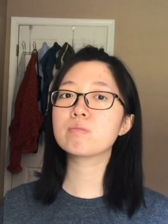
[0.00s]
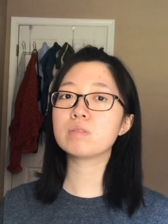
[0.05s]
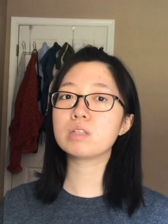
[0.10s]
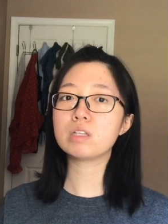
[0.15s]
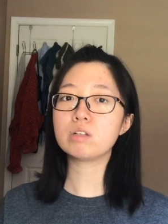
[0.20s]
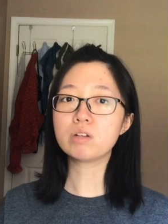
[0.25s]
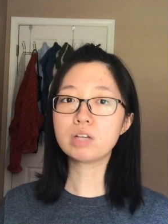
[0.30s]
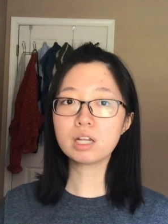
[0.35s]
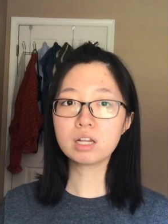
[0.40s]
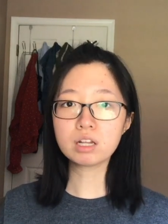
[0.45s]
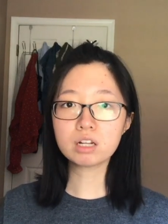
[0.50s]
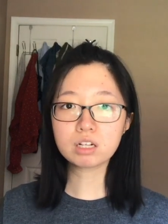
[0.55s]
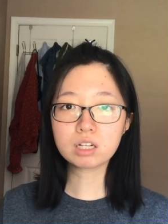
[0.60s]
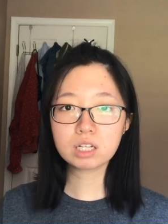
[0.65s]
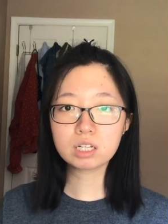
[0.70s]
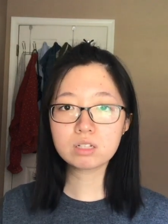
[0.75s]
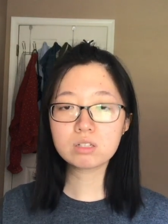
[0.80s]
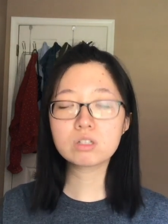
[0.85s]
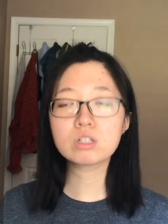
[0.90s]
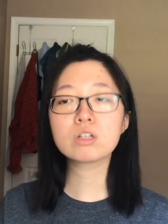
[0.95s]
you can
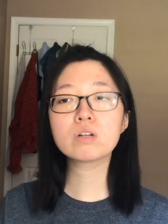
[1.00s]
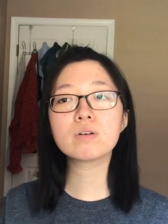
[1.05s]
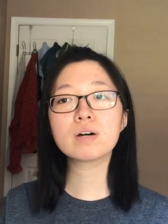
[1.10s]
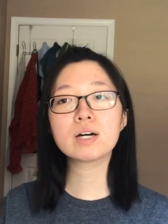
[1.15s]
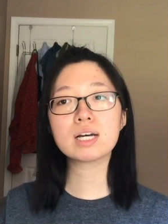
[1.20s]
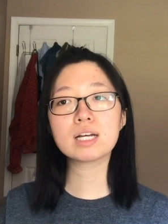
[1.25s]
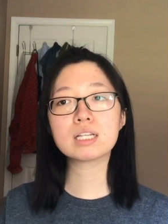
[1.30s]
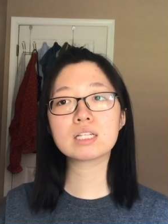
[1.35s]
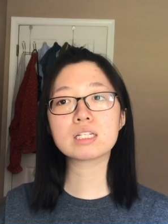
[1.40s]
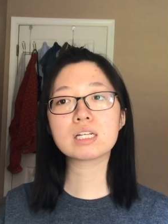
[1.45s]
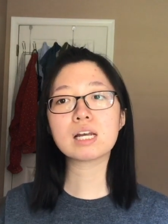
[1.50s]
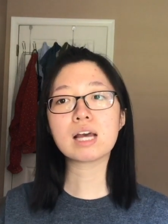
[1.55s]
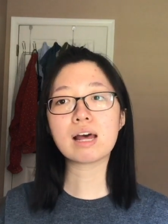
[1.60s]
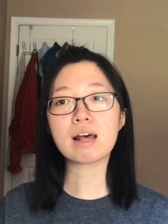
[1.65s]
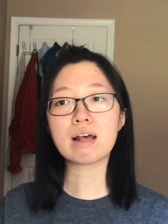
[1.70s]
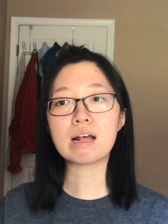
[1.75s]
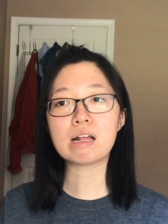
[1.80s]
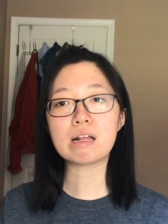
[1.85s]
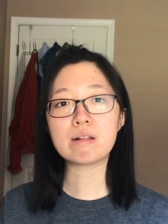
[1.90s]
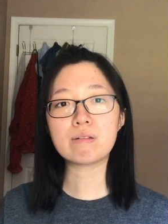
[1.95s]
look into it
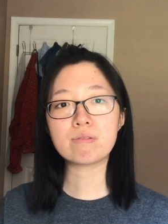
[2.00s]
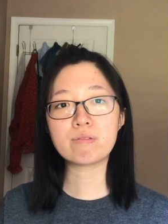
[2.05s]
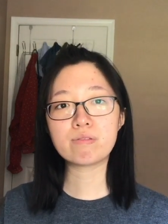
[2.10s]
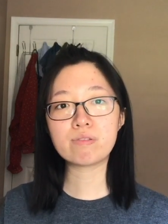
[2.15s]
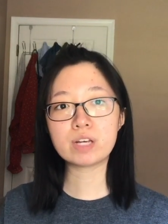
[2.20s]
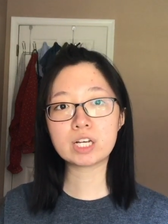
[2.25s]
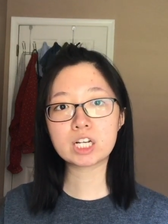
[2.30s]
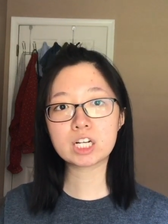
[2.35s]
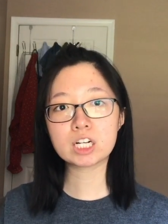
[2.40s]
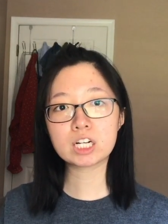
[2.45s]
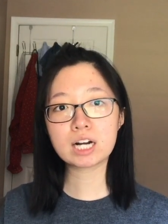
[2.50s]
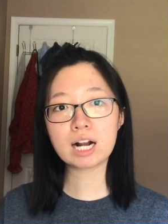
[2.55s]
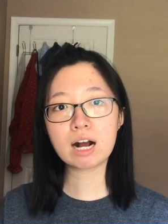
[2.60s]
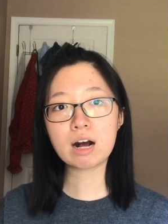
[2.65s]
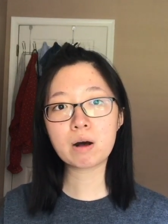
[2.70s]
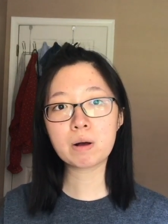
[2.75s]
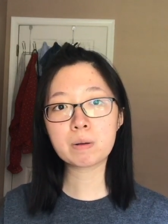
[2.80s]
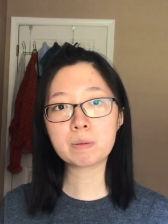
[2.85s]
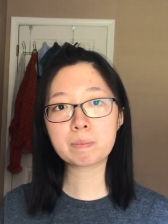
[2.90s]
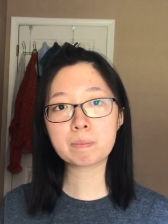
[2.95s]
and figure
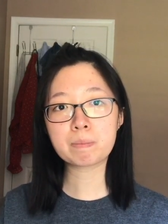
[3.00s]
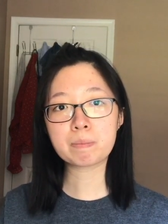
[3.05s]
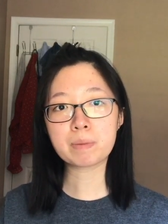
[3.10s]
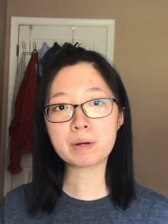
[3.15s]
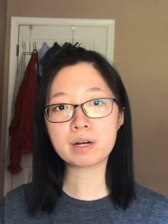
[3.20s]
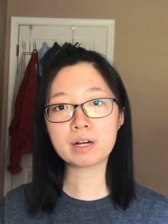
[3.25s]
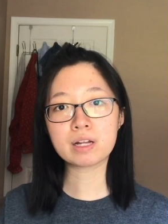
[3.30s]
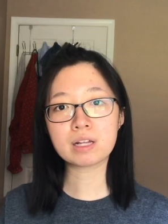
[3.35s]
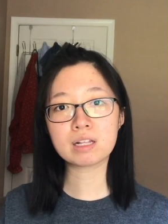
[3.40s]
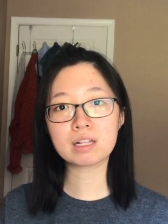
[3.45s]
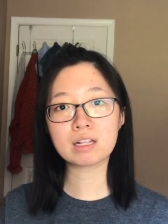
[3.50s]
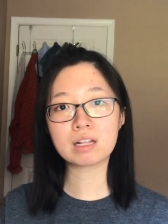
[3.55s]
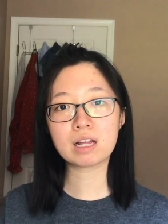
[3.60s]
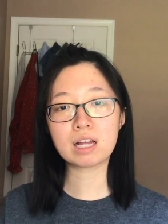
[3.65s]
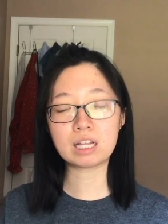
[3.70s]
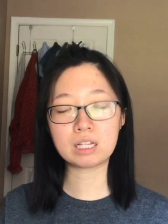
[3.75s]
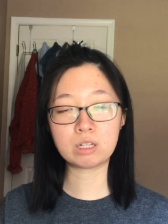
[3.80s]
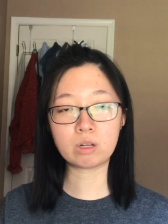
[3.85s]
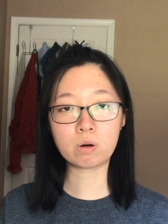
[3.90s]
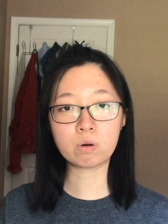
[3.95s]
out, but
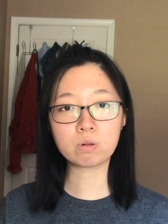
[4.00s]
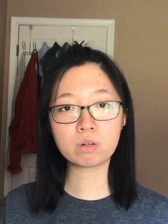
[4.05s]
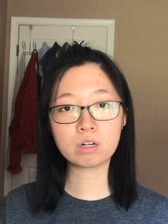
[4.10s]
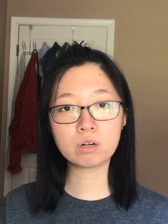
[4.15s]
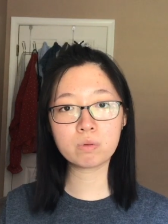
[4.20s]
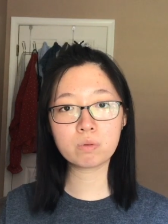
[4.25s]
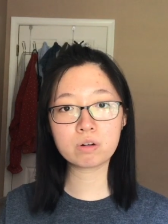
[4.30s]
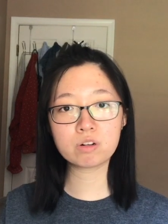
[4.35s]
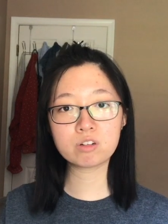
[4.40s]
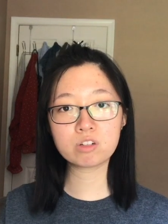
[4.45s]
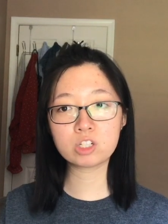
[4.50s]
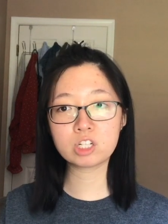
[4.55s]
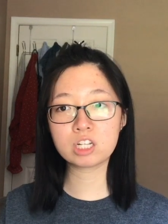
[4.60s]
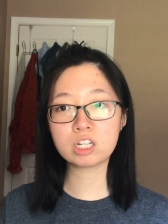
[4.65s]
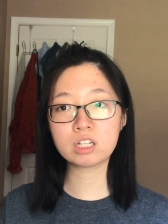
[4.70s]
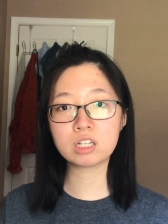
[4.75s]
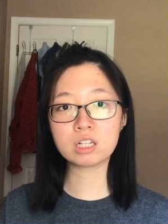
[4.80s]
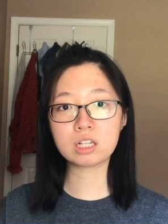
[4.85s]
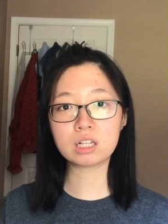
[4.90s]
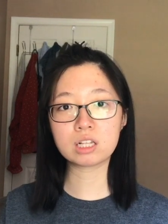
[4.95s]
an older
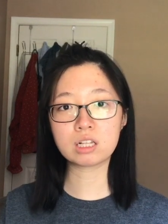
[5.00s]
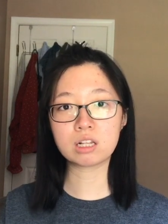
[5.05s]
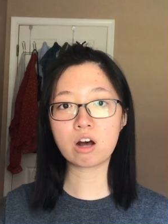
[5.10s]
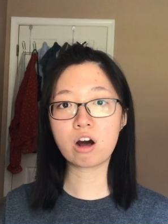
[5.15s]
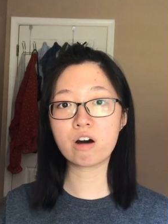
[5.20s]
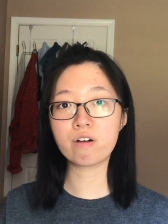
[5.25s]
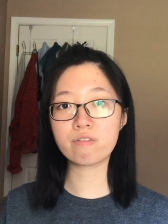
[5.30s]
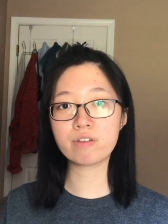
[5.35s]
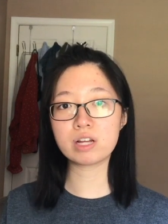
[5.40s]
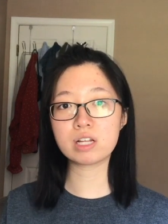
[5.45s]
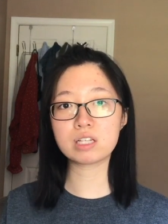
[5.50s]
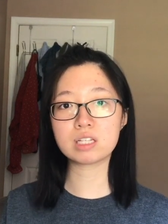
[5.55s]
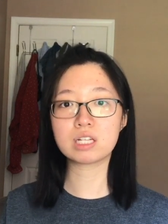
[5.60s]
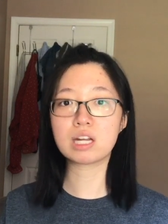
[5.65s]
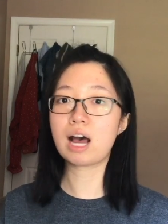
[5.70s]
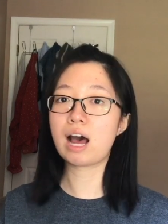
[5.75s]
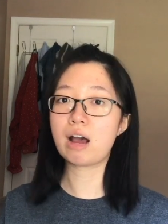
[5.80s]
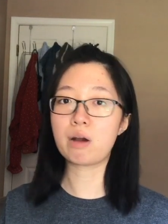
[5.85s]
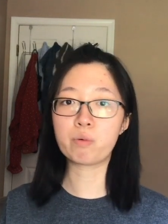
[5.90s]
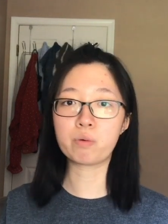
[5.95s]
version of it
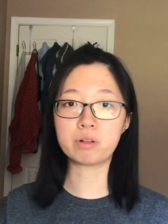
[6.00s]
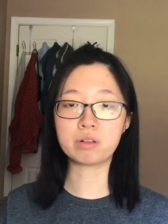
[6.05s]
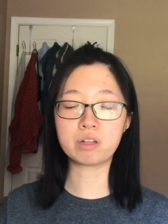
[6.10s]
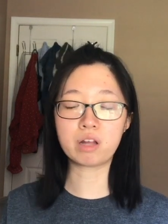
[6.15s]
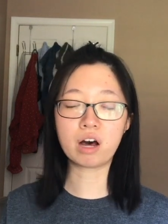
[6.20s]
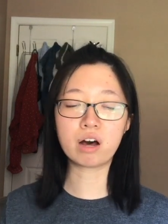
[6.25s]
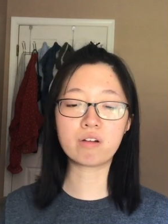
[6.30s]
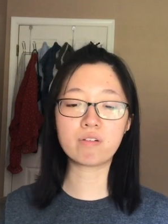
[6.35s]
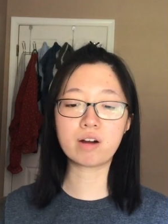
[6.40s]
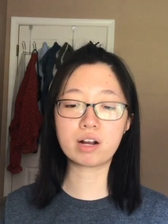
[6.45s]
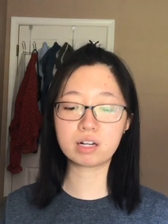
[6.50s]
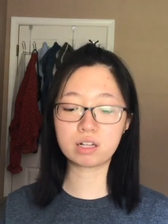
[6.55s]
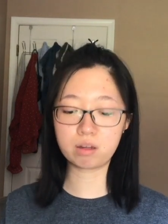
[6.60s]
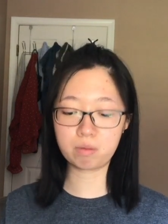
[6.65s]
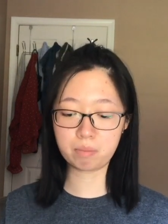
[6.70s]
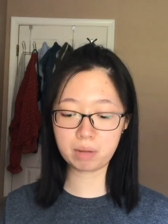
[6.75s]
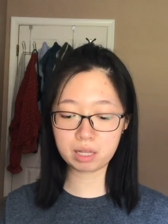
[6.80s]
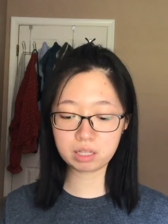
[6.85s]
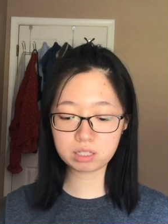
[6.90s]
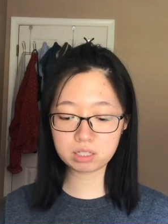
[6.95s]
I would not
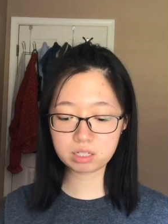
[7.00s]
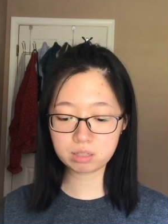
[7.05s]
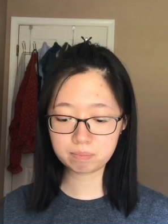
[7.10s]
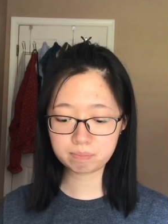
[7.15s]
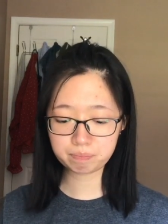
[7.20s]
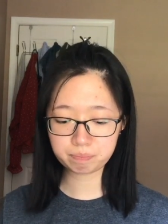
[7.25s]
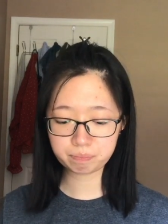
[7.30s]
recommend.